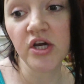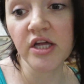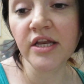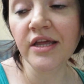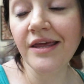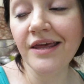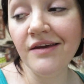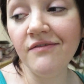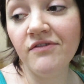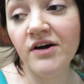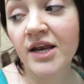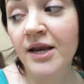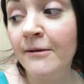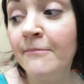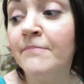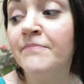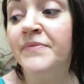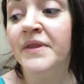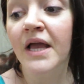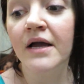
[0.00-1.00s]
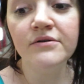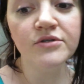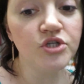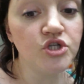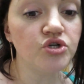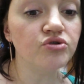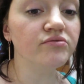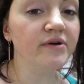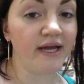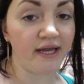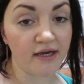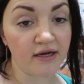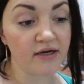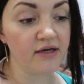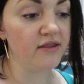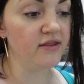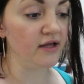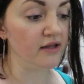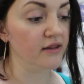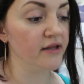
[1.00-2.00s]
You can even drink
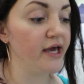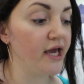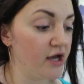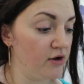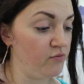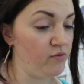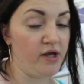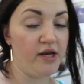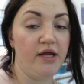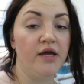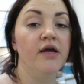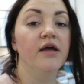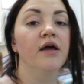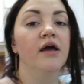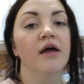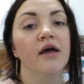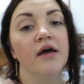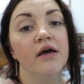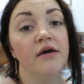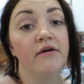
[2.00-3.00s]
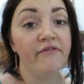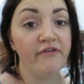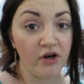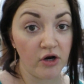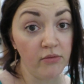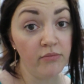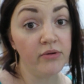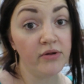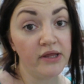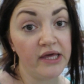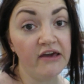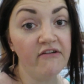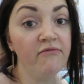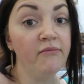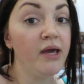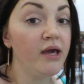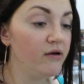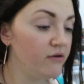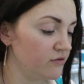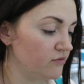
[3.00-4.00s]
the liquid. If you don't believe
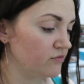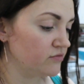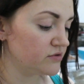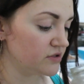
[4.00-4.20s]
me,